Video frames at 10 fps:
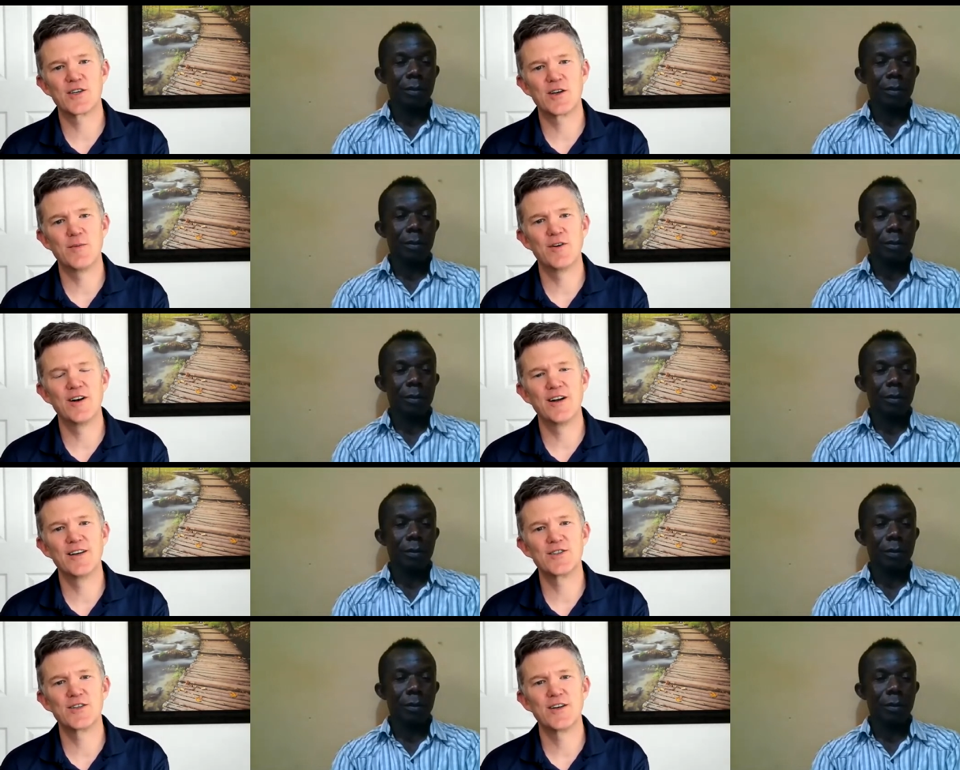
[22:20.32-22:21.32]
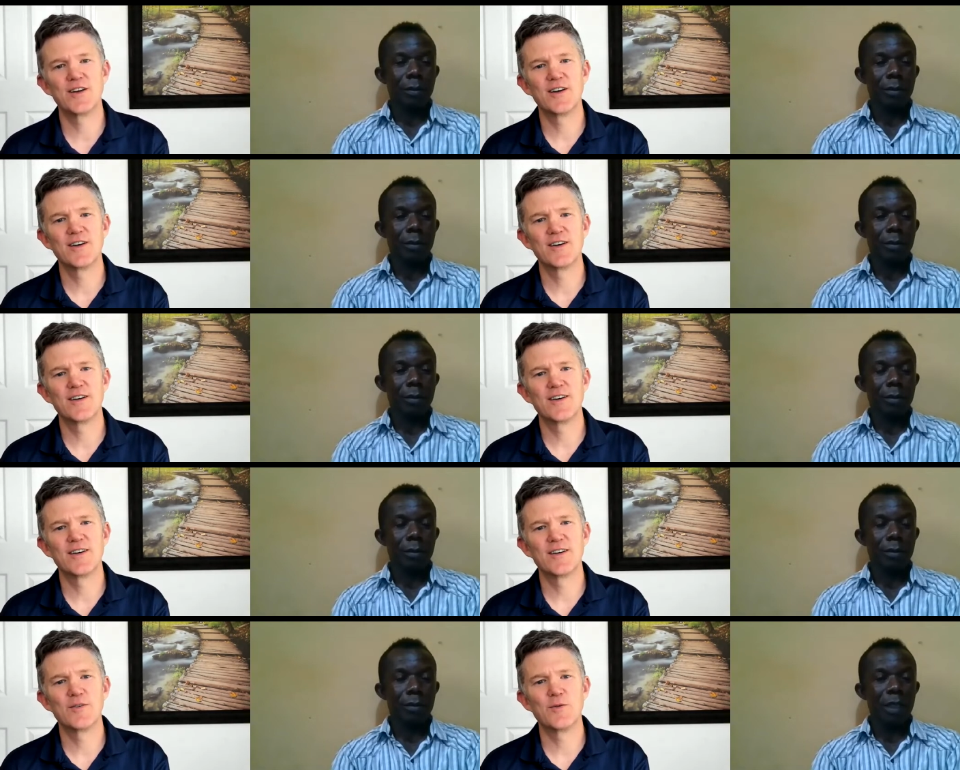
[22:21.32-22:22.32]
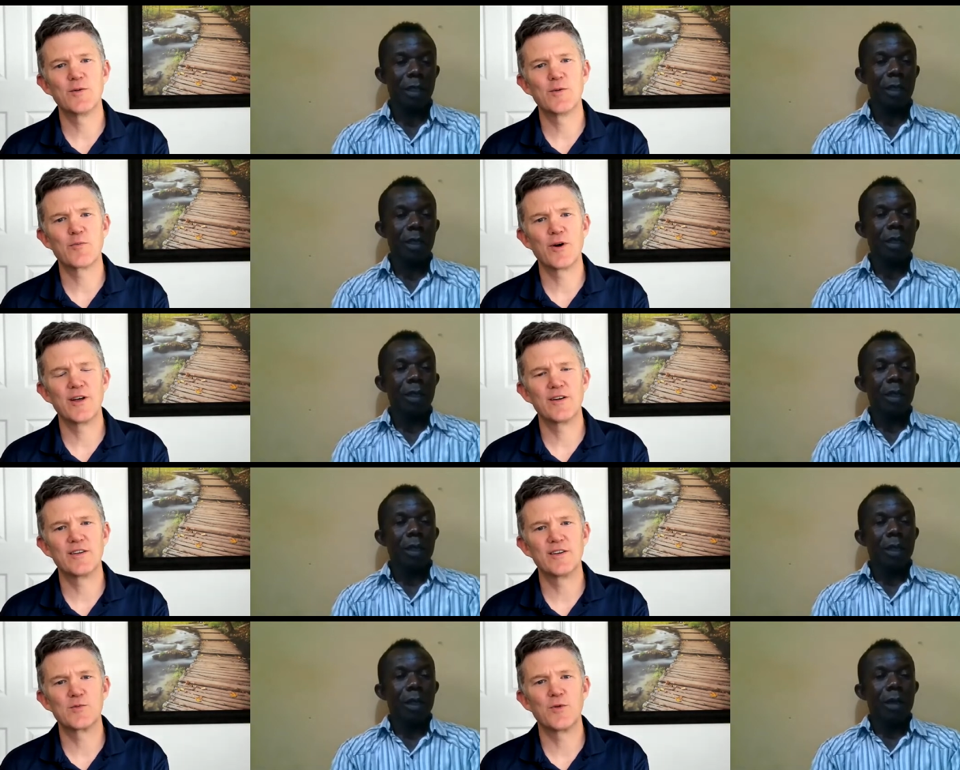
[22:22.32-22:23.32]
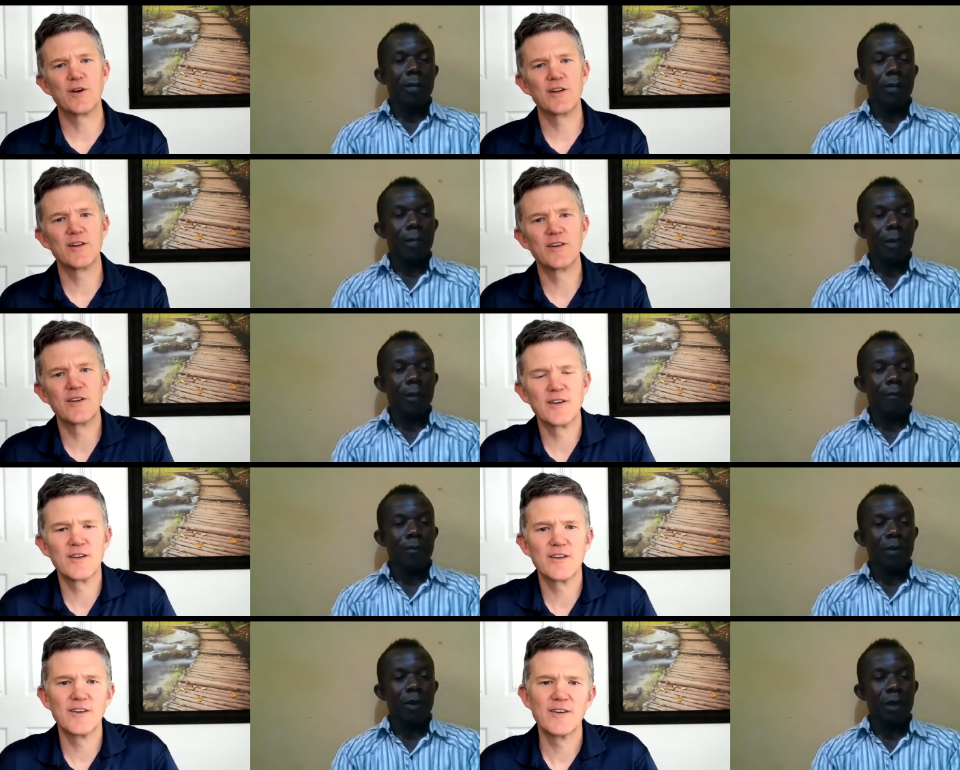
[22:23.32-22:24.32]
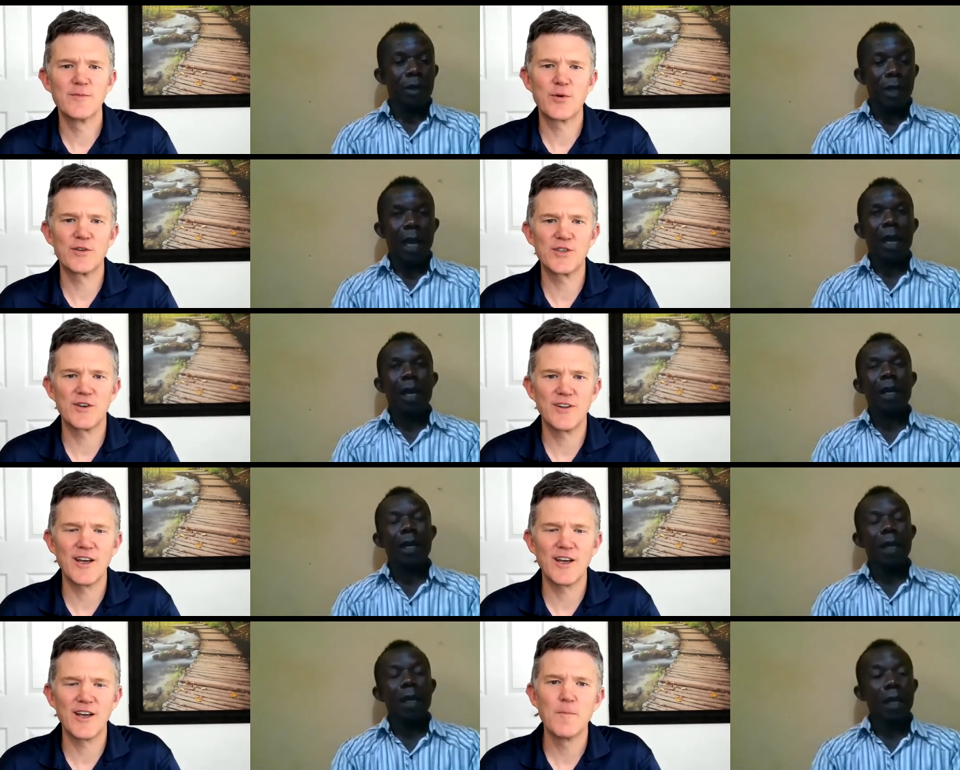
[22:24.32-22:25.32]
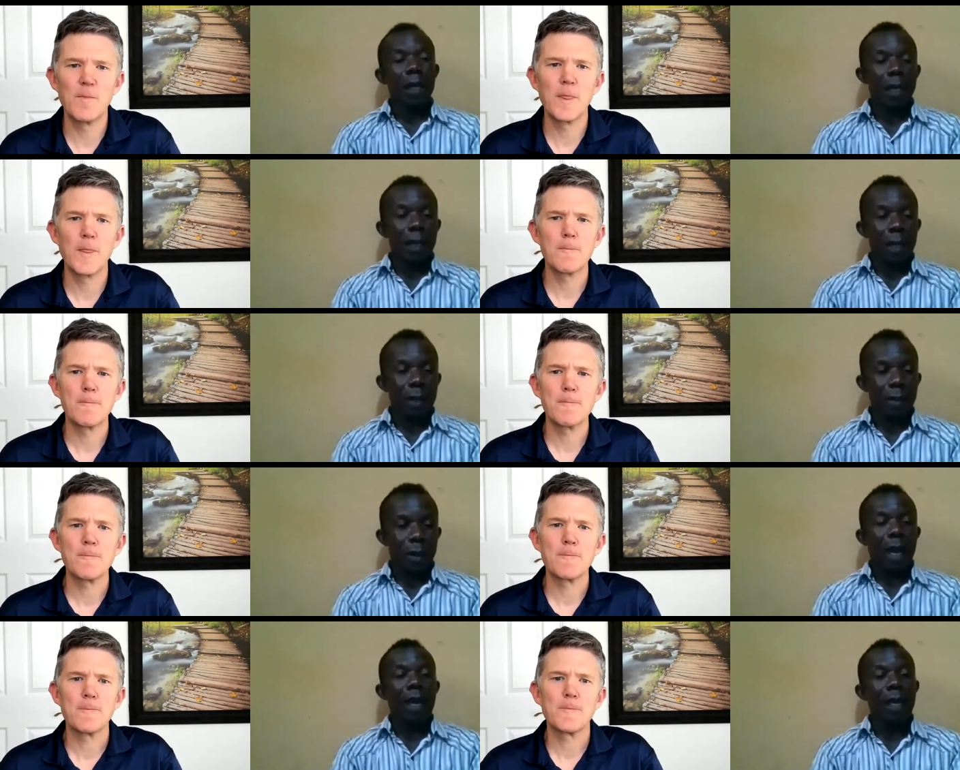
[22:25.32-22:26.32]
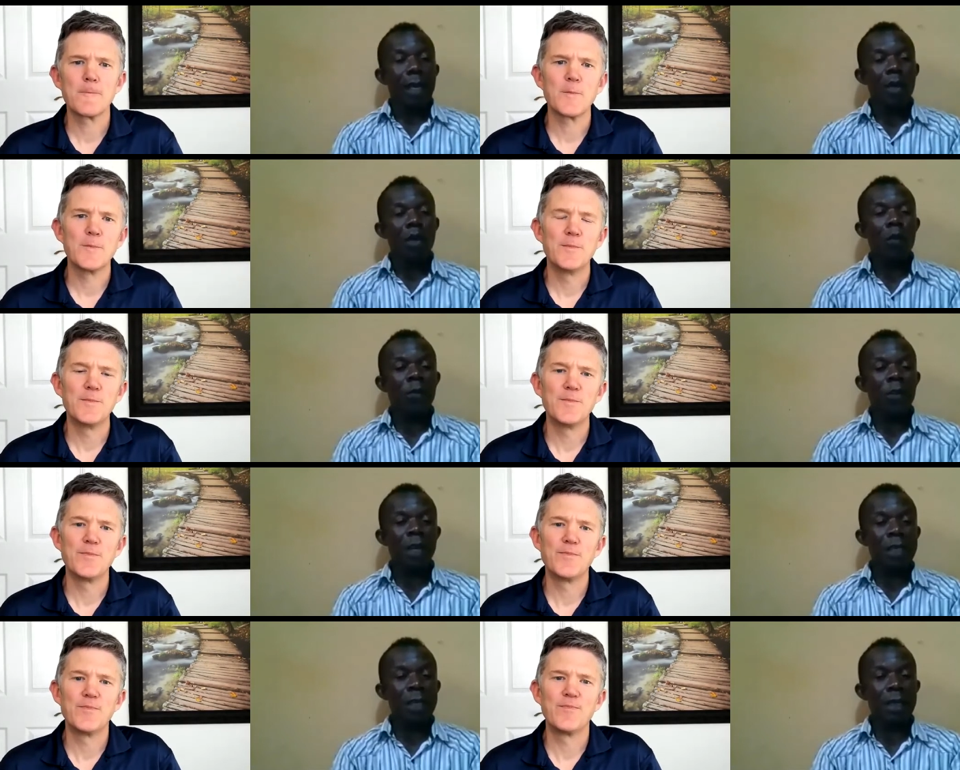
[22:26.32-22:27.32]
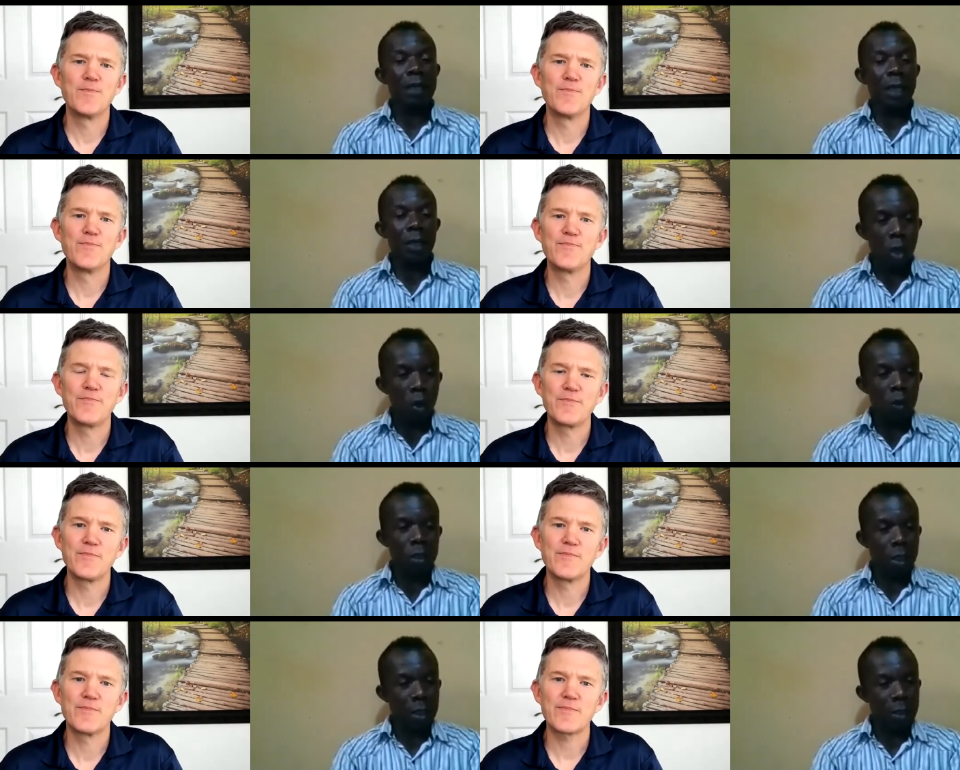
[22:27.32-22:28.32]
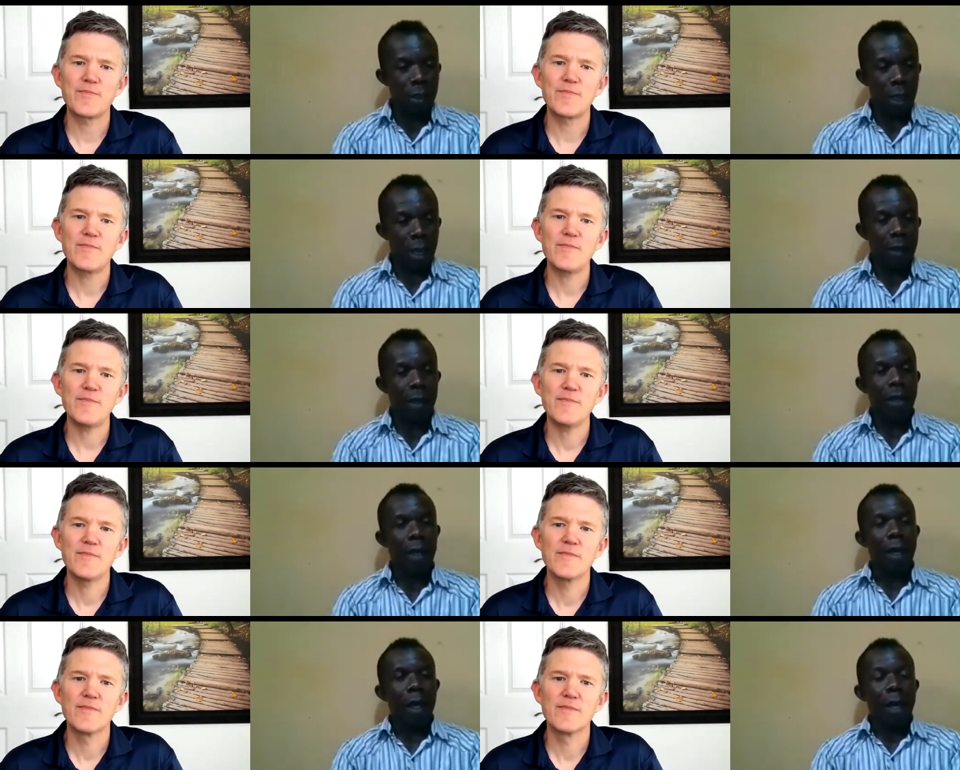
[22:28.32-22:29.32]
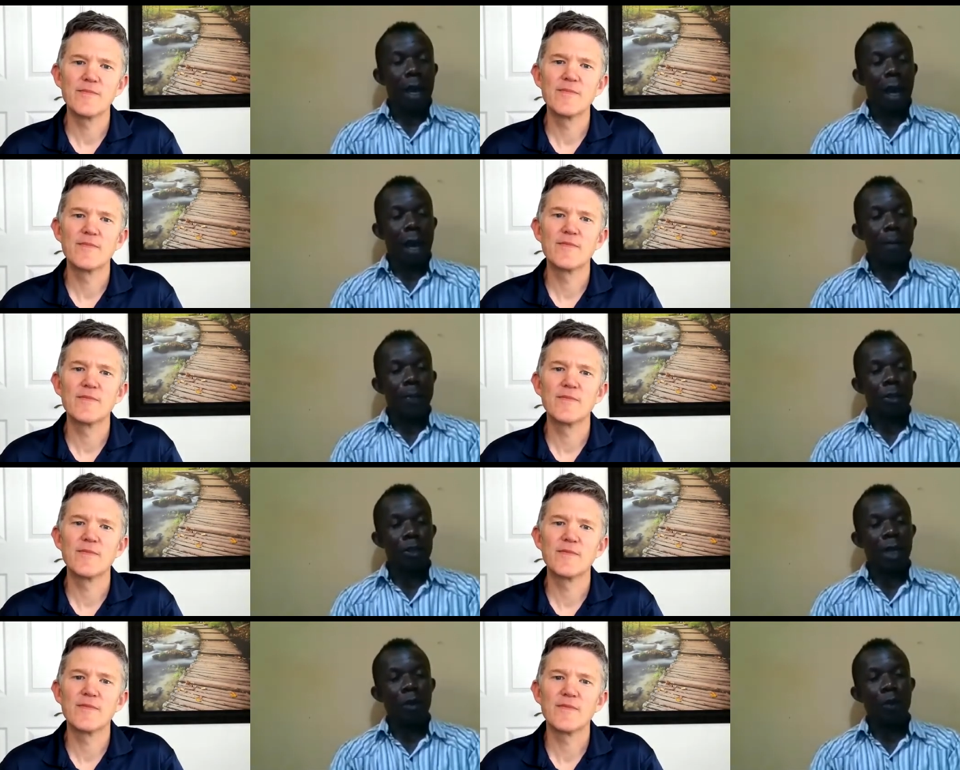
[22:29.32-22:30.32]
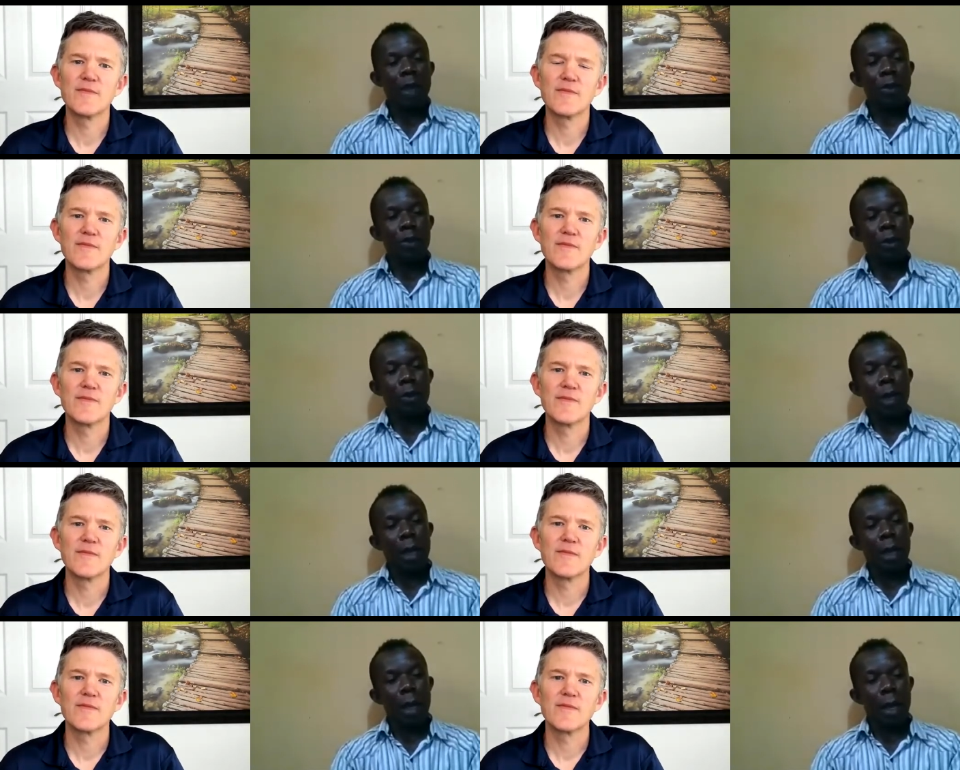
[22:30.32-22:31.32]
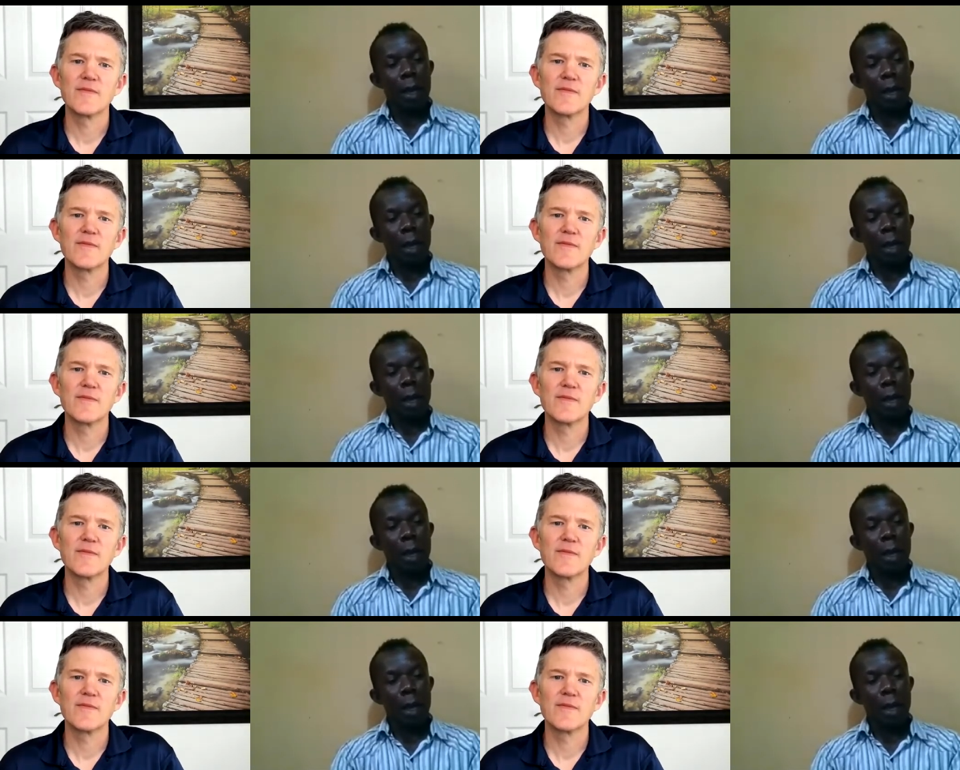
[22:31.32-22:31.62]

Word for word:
Speaker 1: communities. What what brought you to this point? Yeah. Personally.
Speaker 2: He who feels it knows it. Yeah. I personally went to a